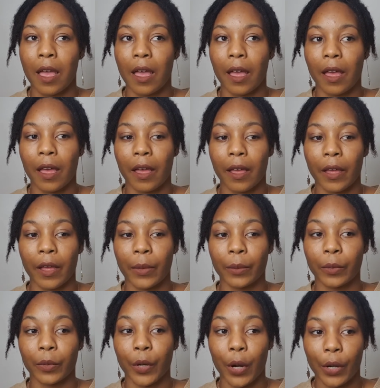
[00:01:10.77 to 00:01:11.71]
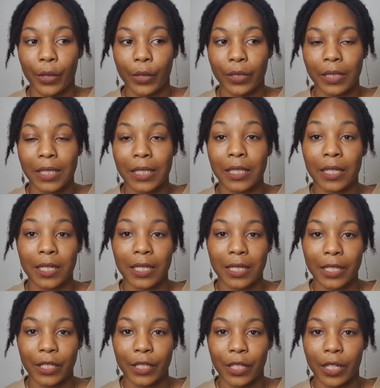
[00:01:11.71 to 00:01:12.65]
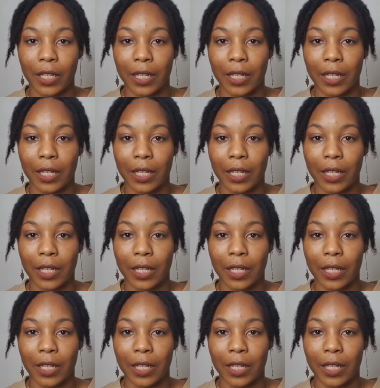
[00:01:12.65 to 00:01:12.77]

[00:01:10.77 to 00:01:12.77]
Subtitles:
Crohn's is a condition